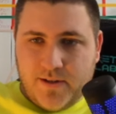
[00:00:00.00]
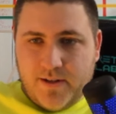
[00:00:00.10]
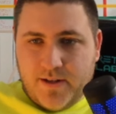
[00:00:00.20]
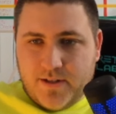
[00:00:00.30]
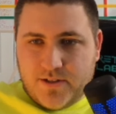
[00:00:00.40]

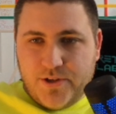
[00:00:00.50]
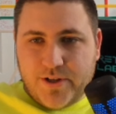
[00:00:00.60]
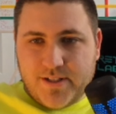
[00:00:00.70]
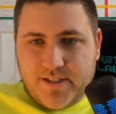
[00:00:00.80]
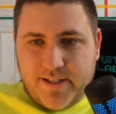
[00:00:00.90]
So you can
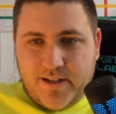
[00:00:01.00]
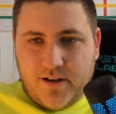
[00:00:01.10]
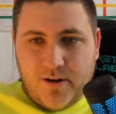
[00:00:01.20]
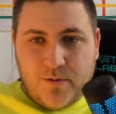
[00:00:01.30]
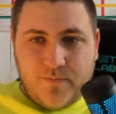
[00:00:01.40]
see,
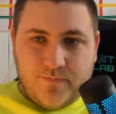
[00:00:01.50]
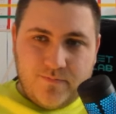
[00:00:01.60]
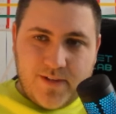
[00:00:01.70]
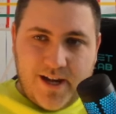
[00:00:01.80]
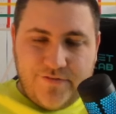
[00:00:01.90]
oh,
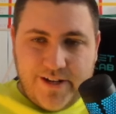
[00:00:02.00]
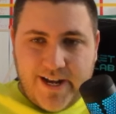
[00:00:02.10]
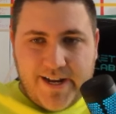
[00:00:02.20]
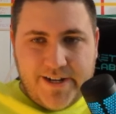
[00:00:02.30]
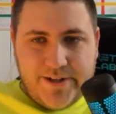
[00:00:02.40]
FE
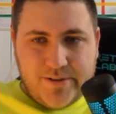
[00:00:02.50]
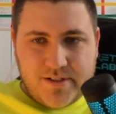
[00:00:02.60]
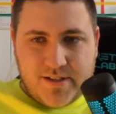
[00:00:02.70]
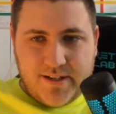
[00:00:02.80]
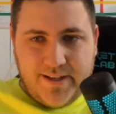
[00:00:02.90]

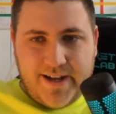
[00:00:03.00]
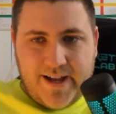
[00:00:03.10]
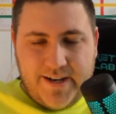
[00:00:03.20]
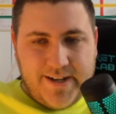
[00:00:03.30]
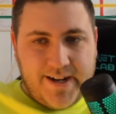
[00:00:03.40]
Kaitios
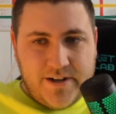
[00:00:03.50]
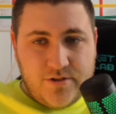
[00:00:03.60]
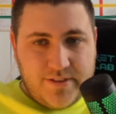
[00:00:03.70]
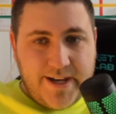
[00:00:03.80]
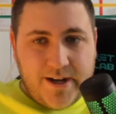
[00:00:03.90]
got
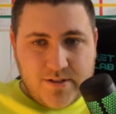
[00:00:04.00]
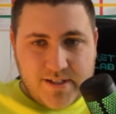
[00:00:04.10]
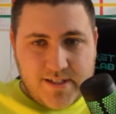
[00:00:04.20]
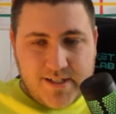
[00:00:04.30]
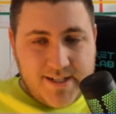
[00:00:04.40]

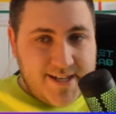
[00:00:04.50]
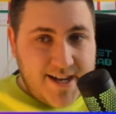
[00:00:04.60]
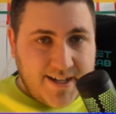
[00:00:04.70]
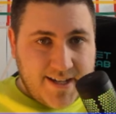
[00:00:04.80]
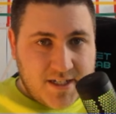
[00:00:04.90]
900,000
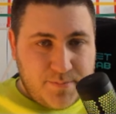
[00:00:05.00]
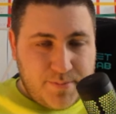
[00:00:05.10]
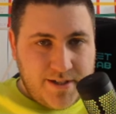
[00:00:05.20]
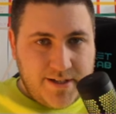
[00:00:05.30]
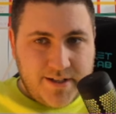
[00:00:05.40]
attack
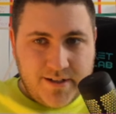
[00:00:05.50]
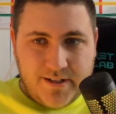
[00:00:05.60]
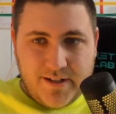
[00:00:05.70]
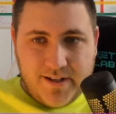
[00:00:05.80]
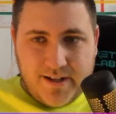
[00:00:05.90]
XP
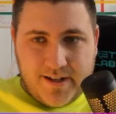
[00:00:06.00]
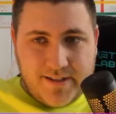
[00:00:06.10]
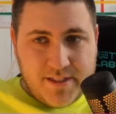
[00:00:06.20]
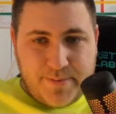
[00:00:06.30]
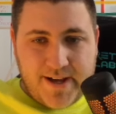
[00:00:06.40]

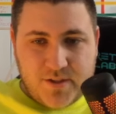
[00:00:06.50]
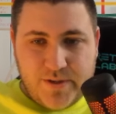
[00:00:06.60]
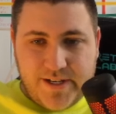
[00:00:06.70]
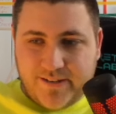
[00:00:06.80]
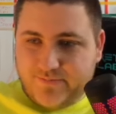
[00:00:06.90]
this past
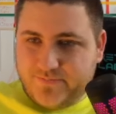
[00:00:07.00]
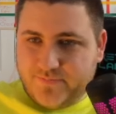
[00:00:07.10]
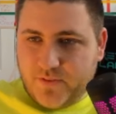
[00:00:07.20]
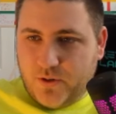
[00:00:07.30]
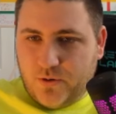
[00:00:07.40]
week.
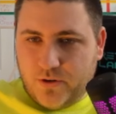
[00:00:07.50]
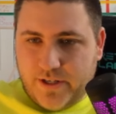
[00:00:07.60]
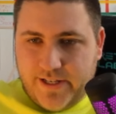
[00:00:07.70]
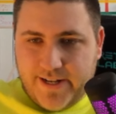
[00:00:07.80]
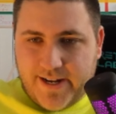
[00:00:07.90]
Or
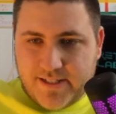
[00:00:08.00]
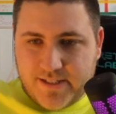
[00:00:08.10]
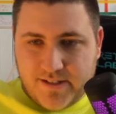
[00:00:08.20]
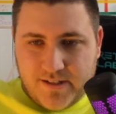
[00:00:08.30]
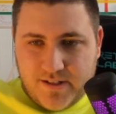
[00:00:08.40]
he
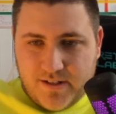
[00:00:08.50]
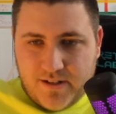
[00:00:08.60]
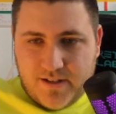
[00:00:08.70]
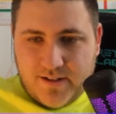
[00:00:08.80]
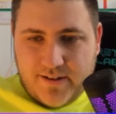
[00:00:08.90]
got,
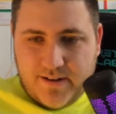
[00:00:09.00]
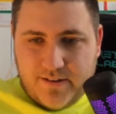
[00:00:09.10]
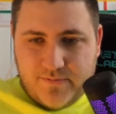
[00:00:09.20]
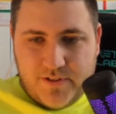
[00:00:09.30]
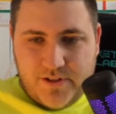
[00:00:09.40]

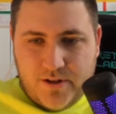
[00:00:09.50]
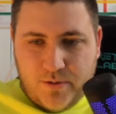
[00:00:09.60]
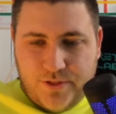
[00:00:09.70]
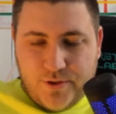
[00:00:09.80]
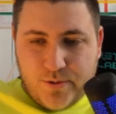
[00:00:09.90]

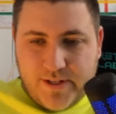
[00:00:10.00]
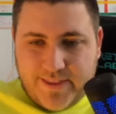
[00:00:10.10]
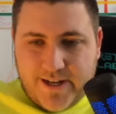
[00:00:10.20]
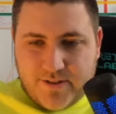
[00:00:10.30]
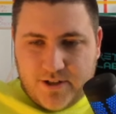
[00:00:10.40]

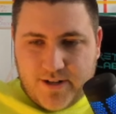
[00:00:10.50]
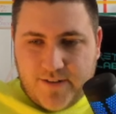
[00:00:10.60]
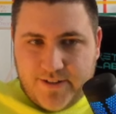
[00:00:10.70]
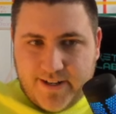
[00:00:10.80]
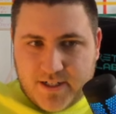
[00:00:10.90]
30,000
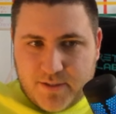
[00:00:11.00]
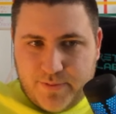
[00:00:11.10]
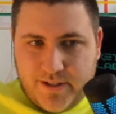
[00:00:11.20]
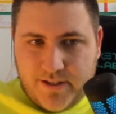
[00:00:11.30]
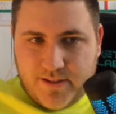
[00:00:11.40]
crafting
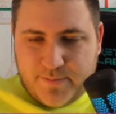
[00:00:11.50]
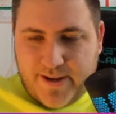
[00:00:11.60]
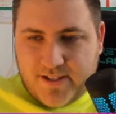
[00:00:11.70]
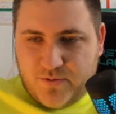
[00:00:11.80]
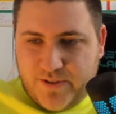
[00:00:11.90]
XP this
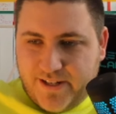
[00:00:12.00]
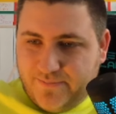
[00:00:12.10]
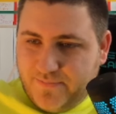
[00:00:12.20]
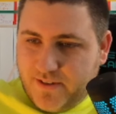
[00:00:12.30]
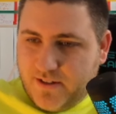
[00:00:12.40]
past week.
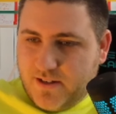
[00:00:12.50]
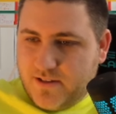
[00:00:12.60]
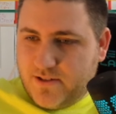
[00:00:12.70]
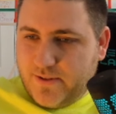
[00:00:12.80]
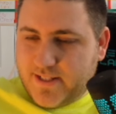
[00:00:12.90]

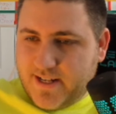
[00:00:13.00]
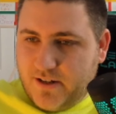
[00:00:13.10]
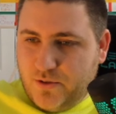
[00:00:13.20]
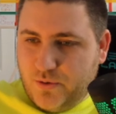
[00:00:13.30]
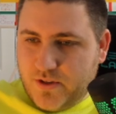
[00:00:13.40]
So that's kind
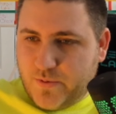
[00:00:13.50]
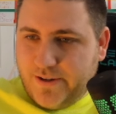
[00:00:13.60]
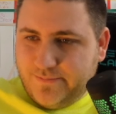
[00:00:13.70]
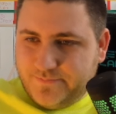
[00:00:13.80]
of cool as well.